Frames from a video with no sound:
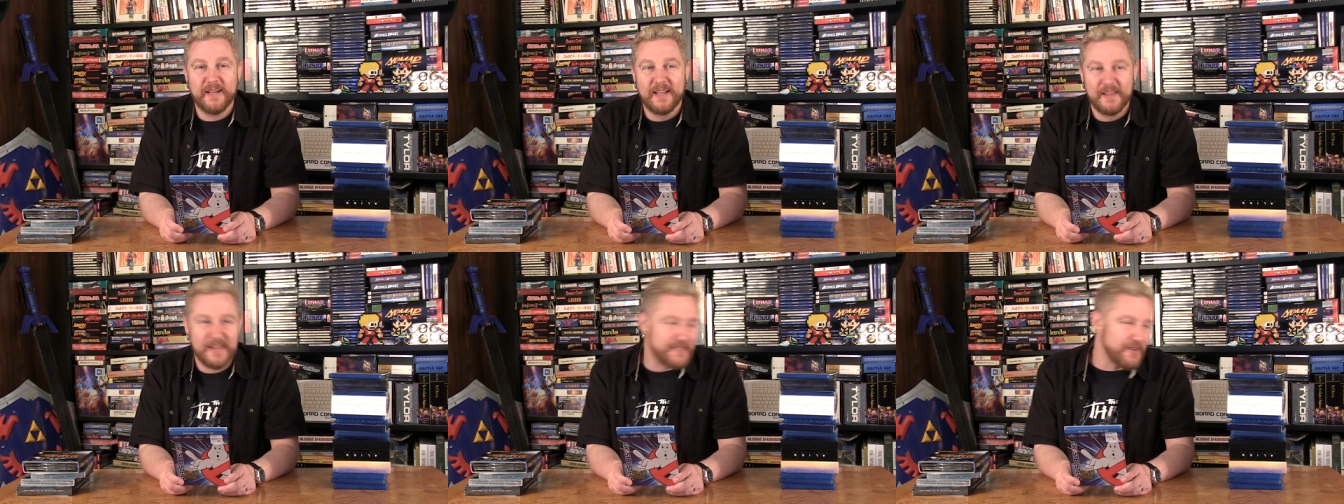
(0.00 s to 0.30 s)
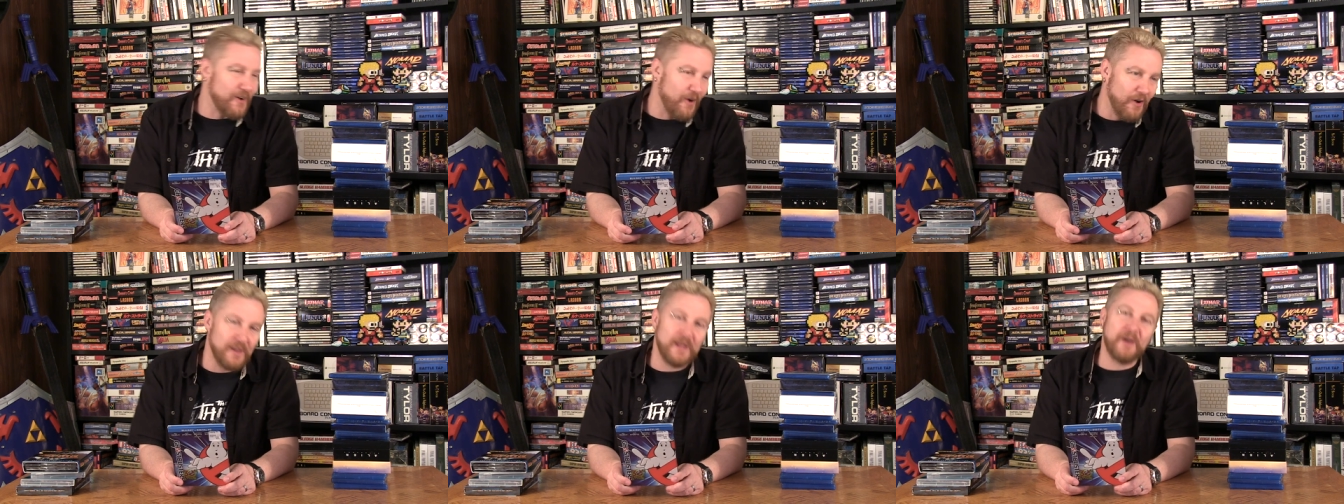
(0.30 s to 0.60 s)
That's
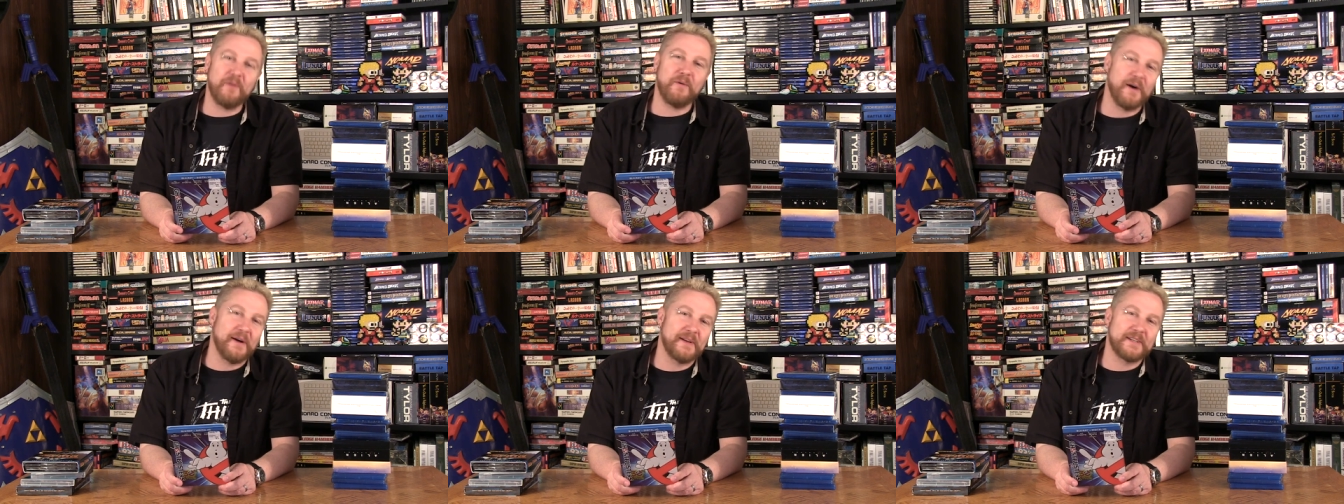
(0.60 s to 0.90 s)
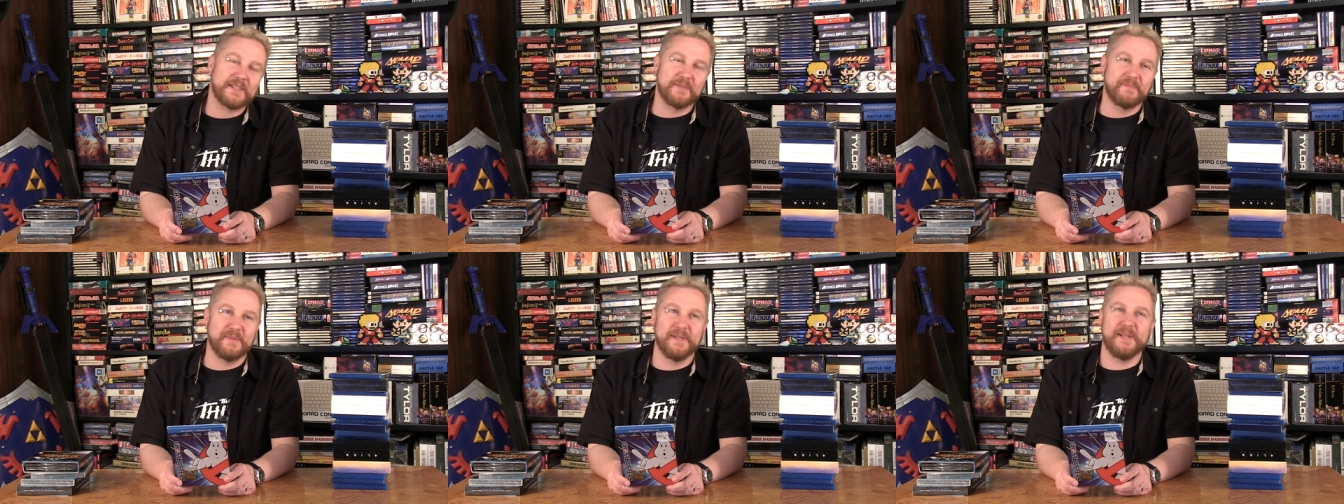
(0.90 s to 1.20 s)
all I
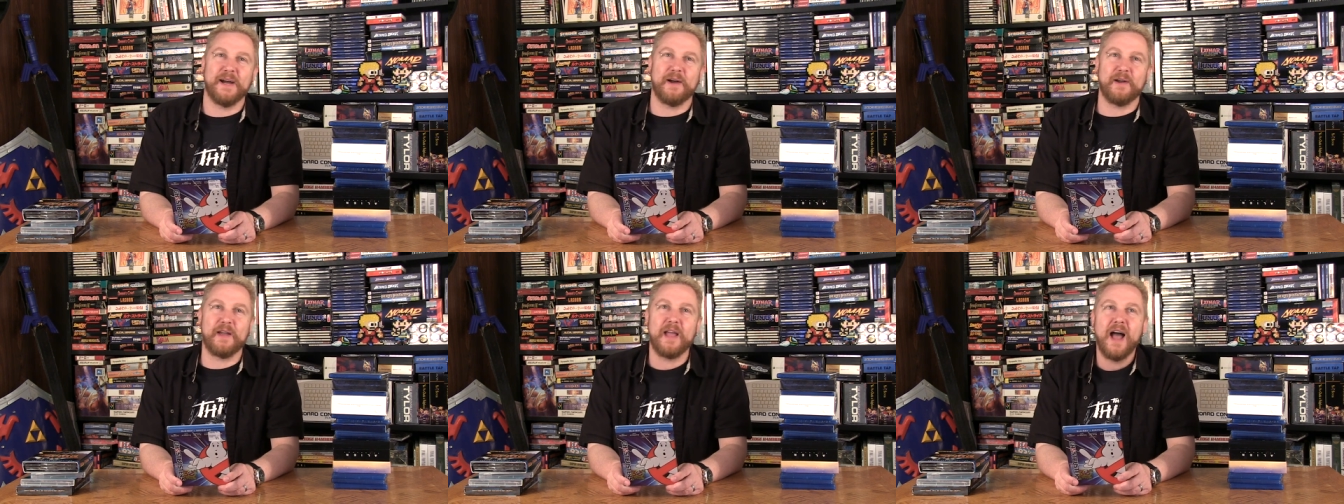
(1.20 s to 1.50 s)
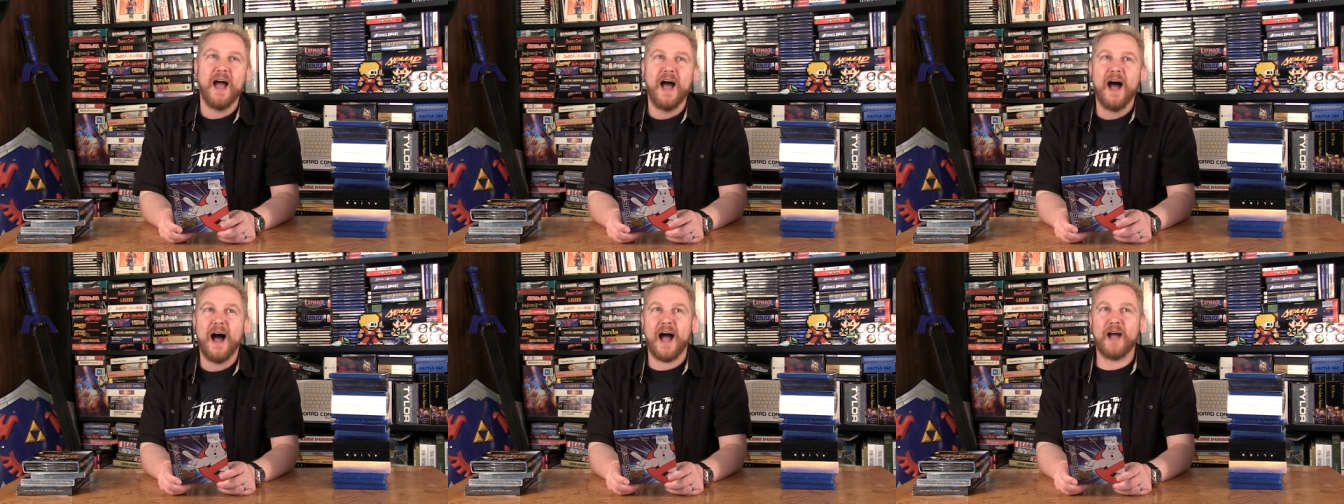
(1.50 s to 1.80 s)
wanted to be. I
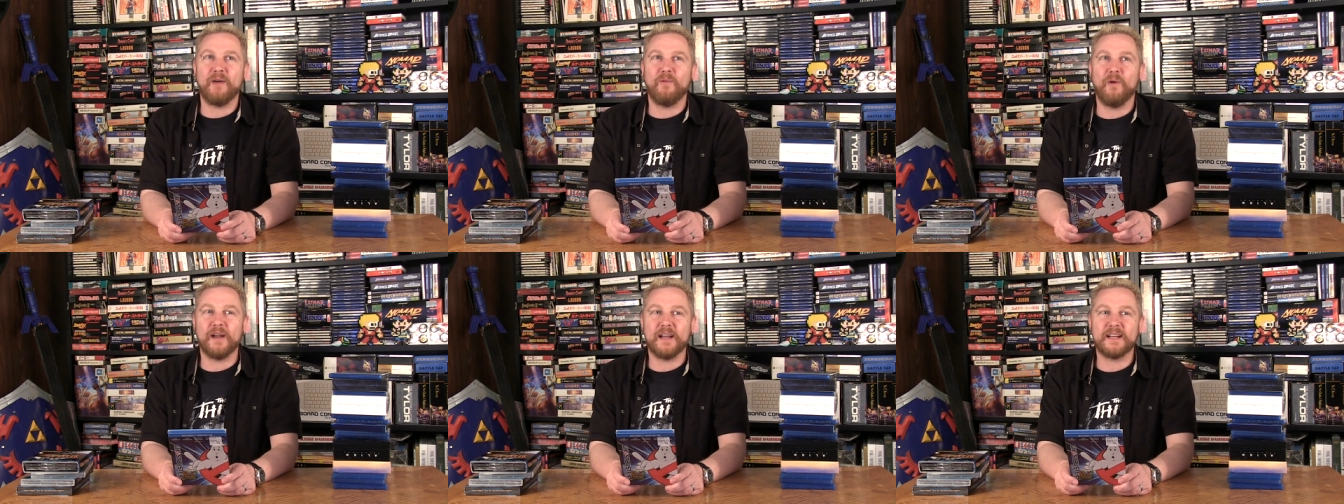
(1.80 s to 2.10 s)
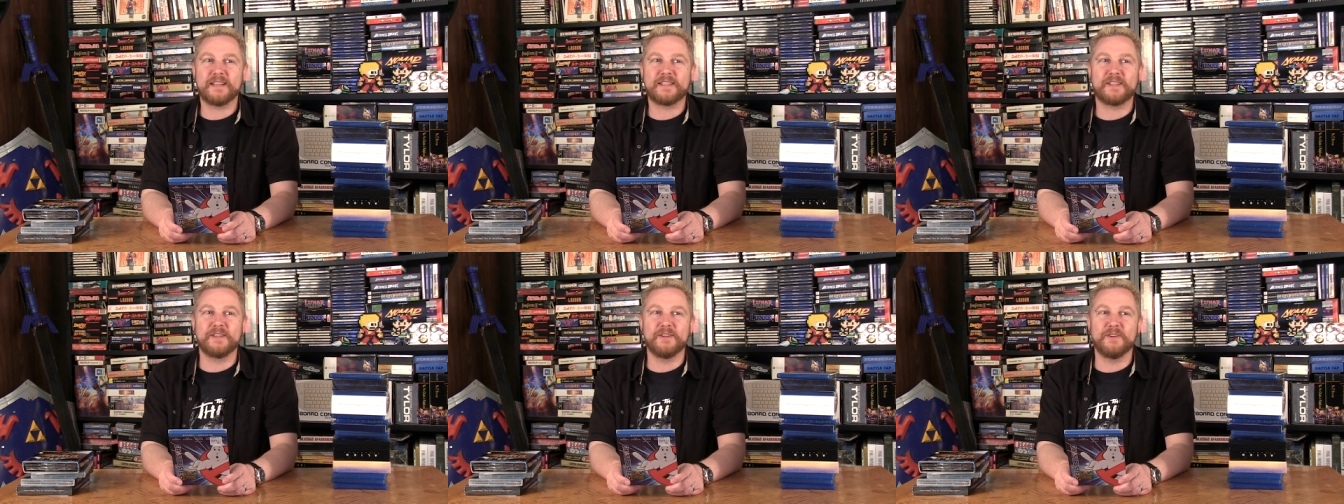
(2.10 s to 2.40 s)
I
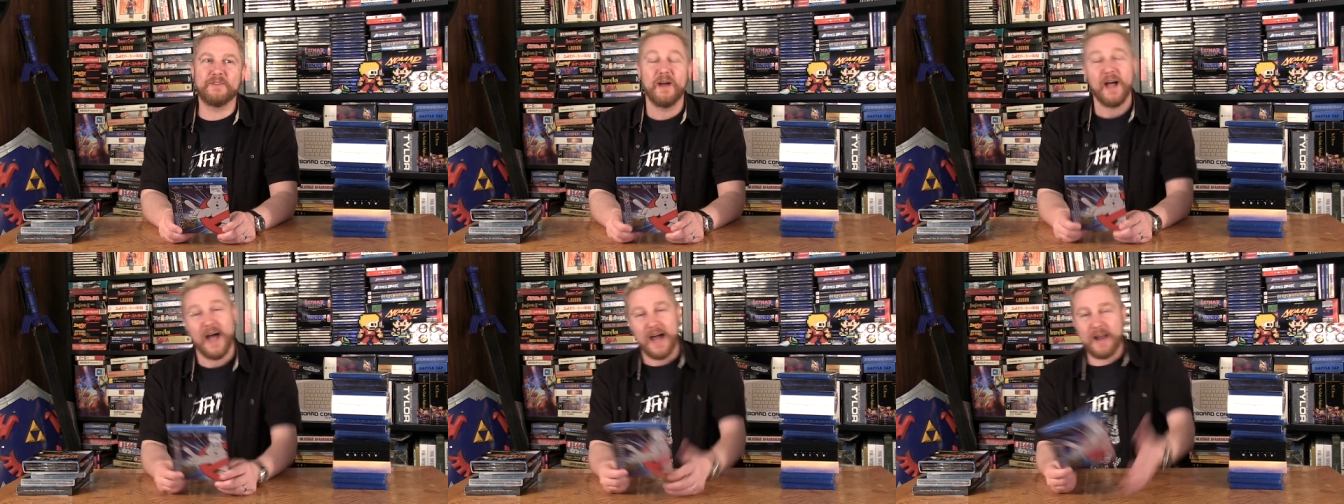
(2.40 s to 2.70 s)
wanted to.